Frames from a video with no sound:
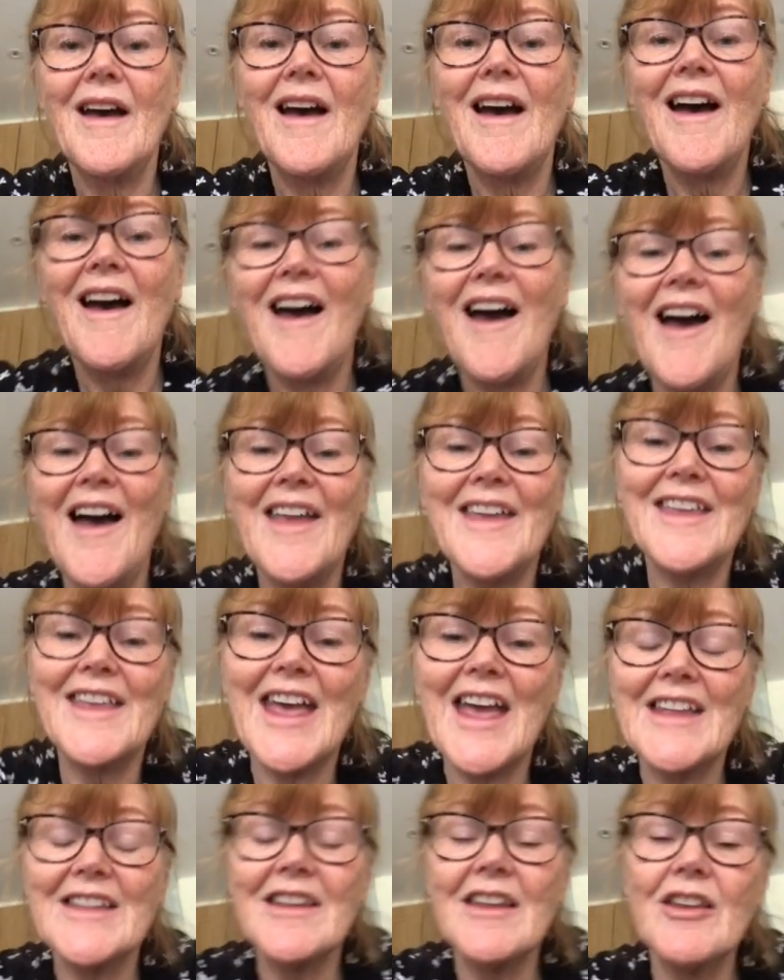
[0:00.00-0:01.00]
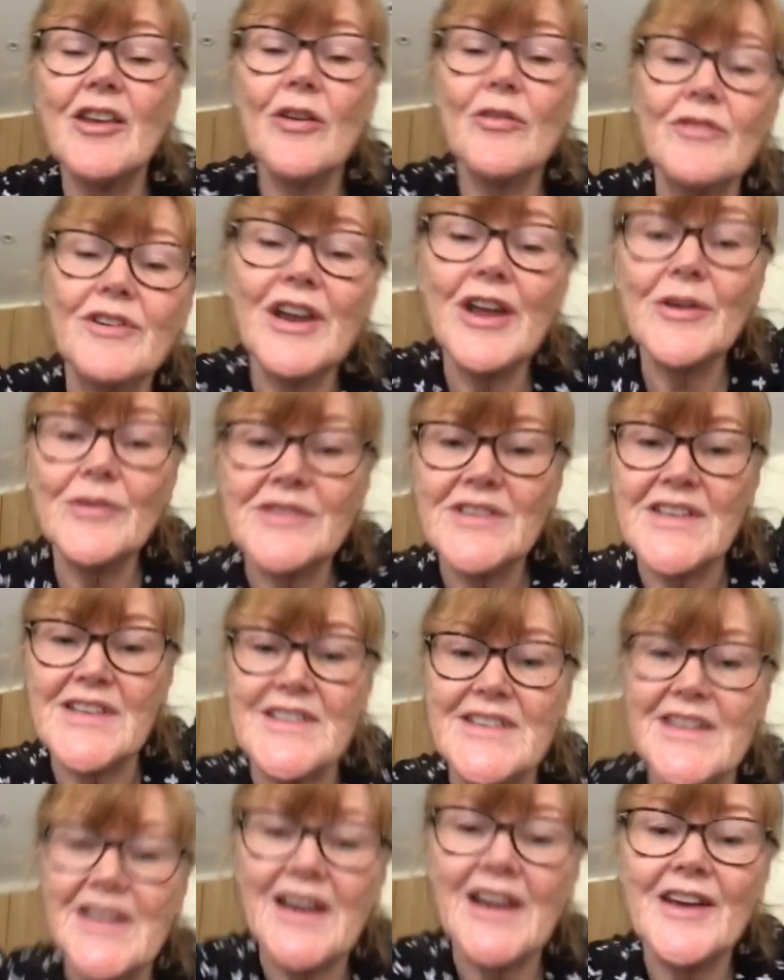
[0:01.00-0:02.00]
Hi again. You'll notice
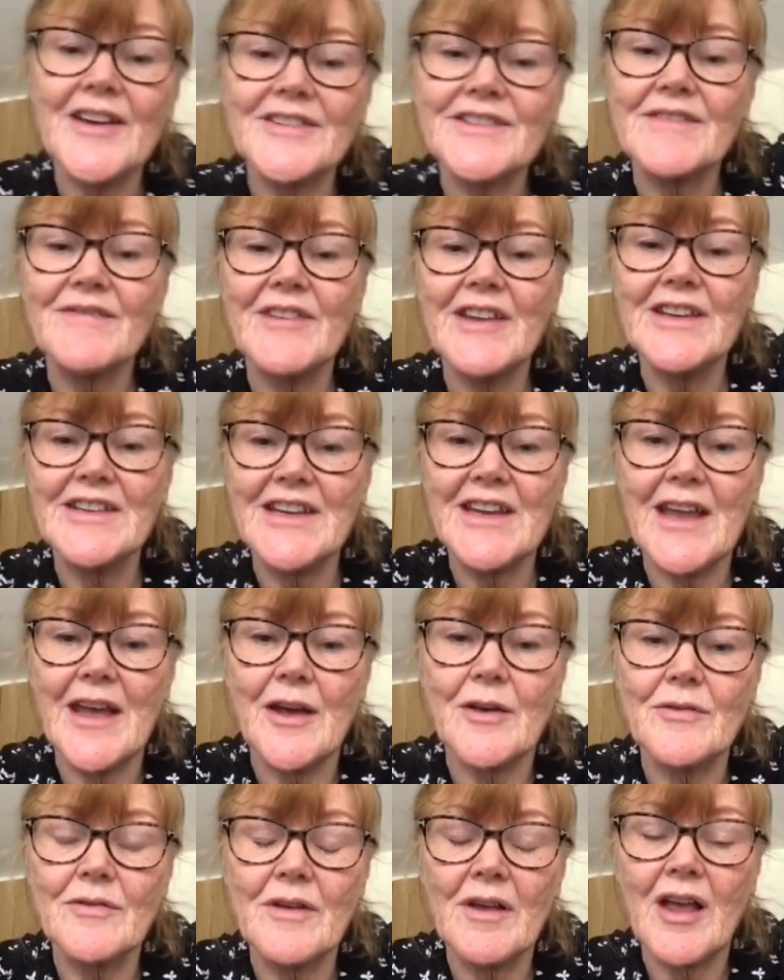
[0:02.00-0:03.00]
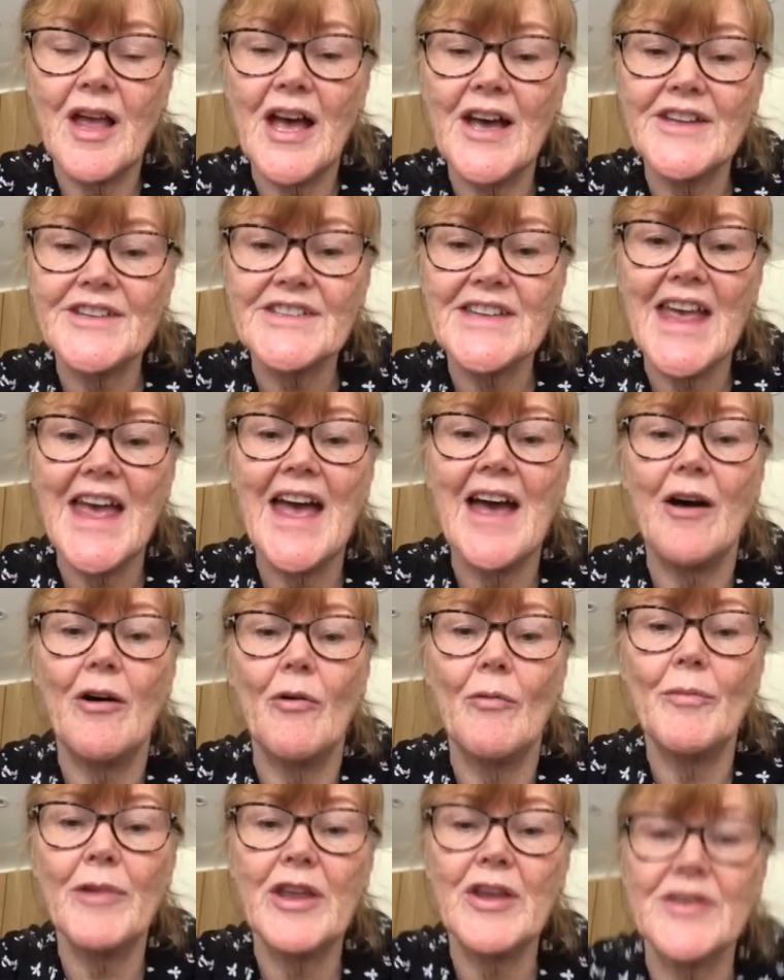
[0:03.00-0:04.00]
the last video cut
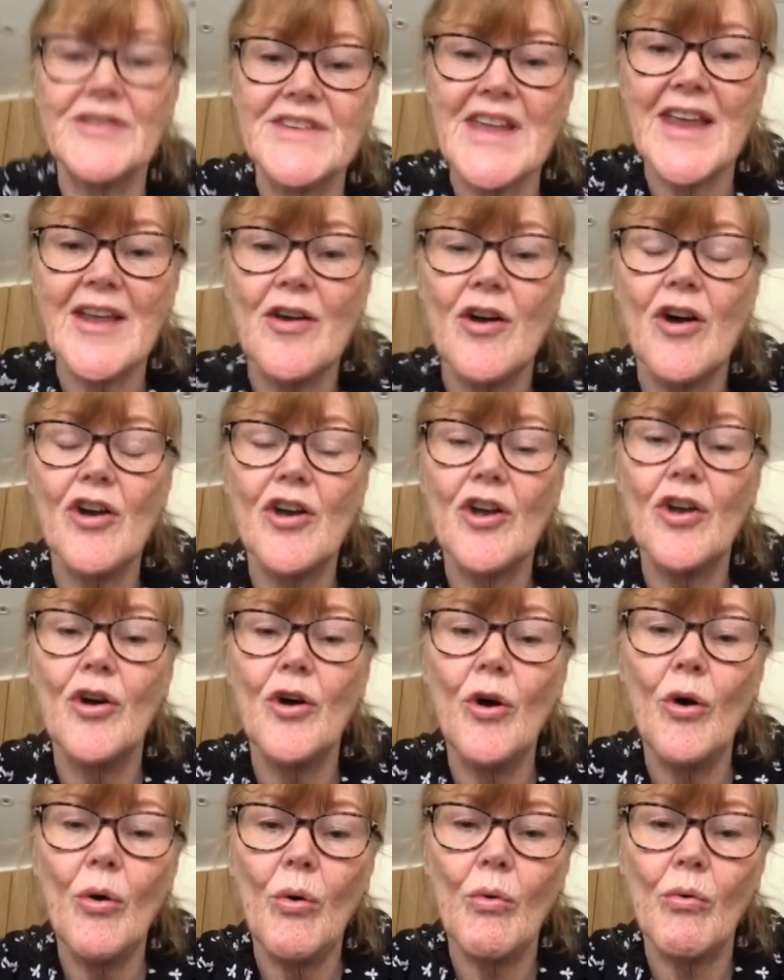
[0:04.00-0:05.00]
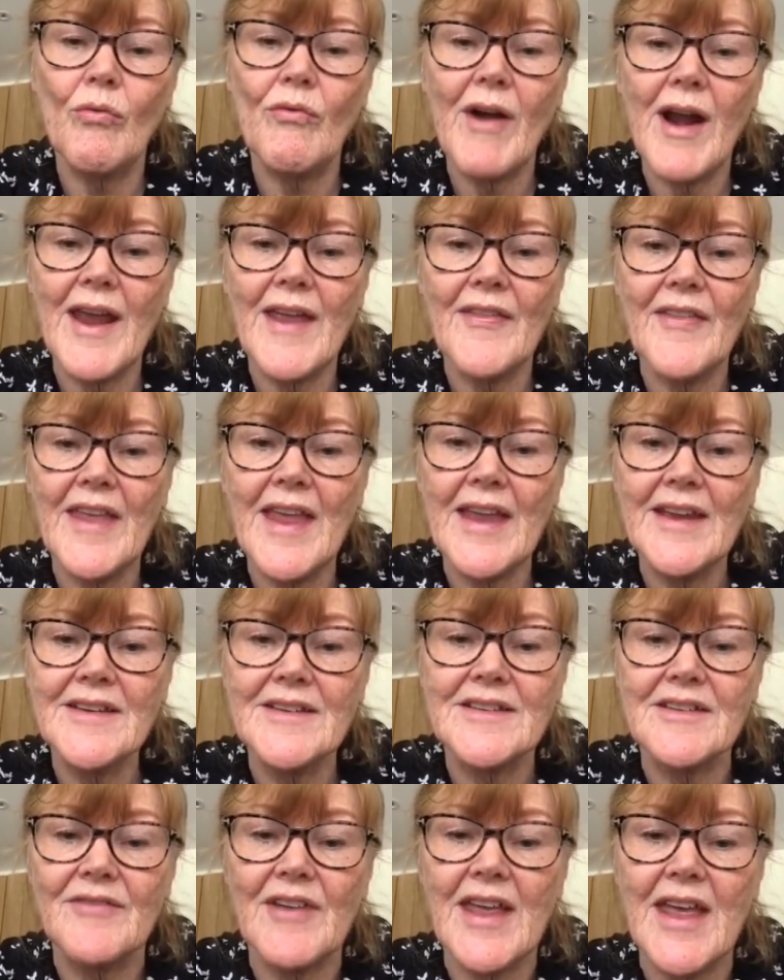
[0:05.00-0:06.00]
out because I got a call right at the
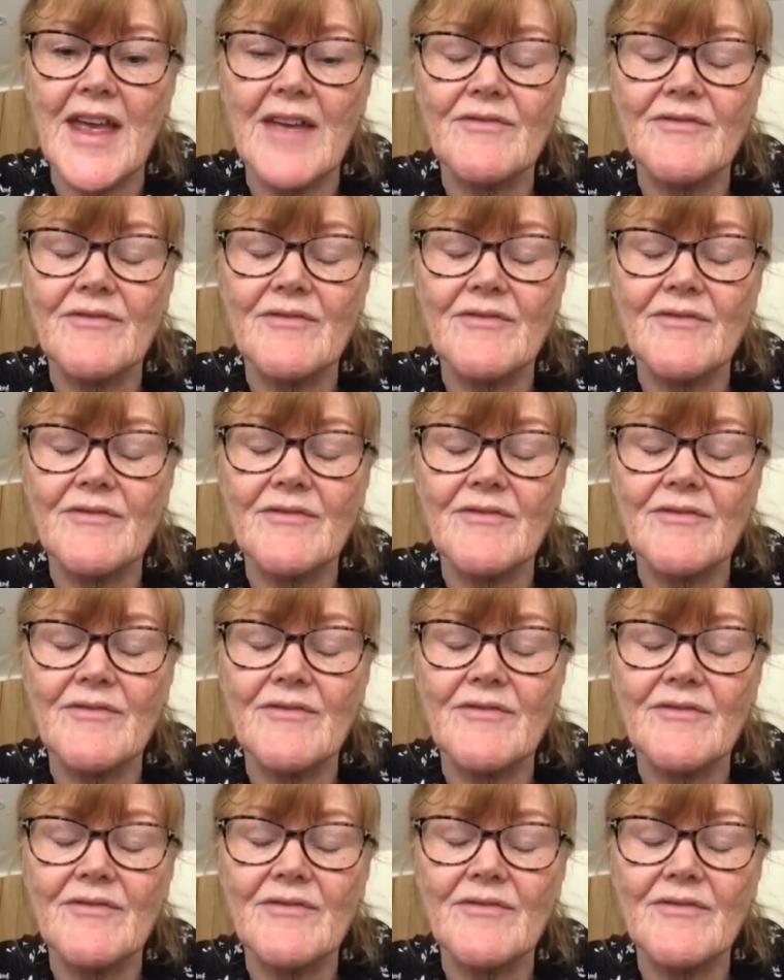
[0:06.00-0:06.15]
end of it,